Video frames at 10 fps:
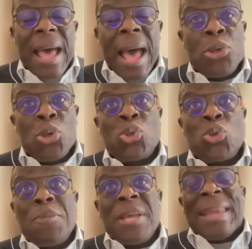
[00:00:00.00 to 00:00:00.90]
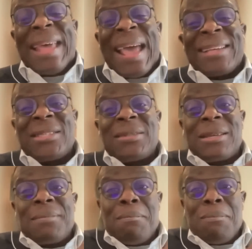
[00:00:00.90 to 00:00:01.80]
I used to be an
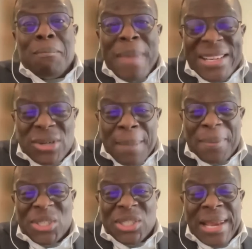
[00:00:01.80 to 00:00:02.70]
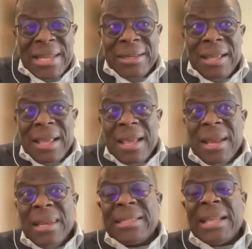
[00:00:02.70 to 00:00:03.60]
ex-med rep in Sterling,
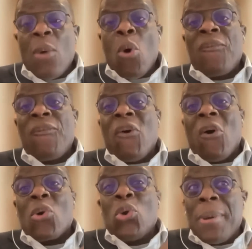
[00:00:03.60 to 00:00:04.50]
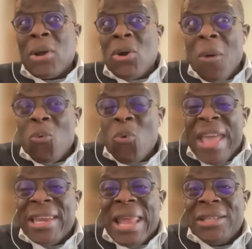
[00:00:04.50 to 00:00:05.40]
later worked for Globacom,
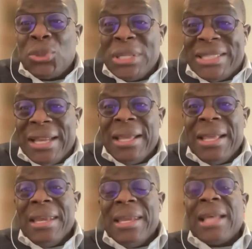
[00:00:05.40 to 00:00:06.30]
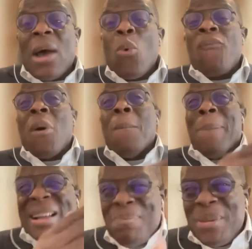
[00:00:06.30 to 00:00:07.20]
where he learned retail, later worked for
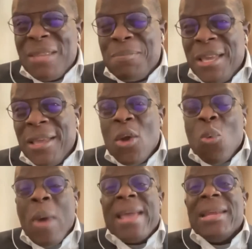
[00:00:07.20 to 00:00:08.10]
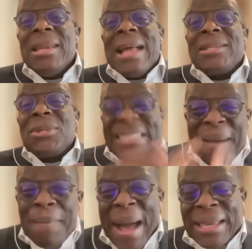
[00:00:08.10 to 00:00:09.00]
Bank PHB, where he learned
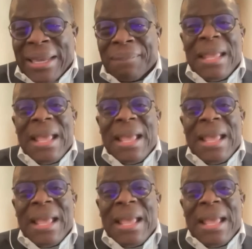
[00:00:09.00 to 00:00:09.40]
retail banking.